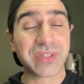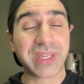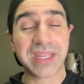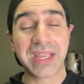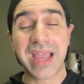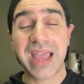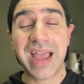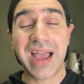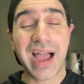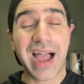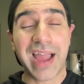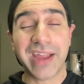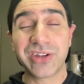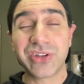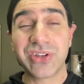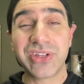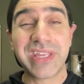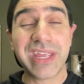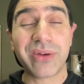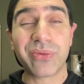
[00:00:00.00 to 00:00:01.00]
Like, I
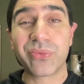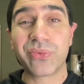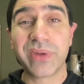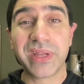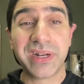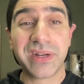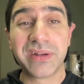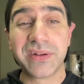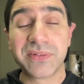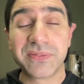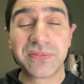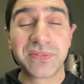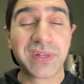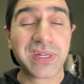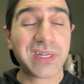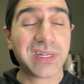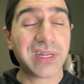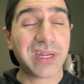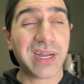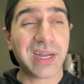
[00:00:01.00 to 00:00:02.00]
could get rid of,
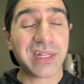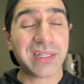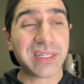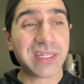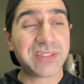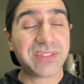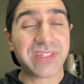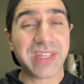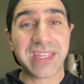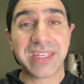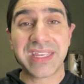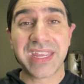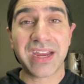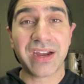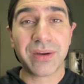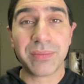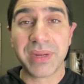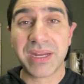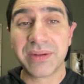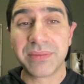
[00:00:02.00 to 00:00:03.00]
let's say,
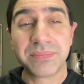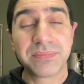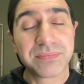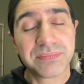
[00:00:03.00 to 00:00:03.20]
caramel.